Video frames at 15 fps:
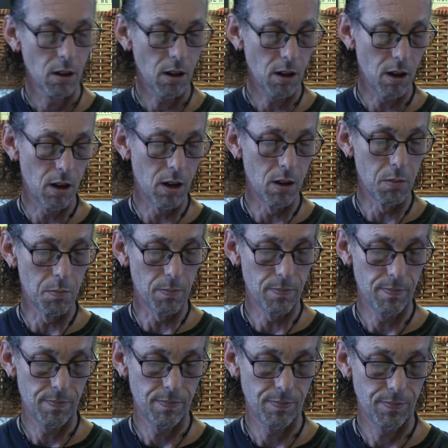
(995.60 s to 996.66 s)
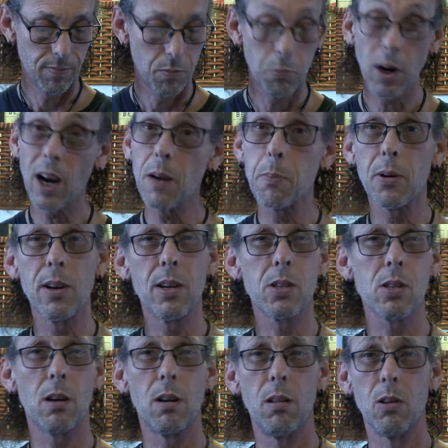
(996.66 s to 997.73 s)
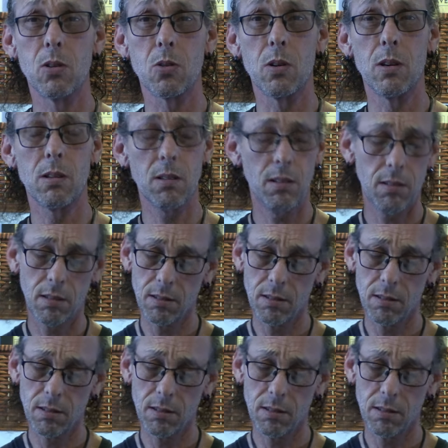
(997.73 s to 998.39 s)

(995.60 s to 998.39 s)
Um, probably pronounced all those wrong.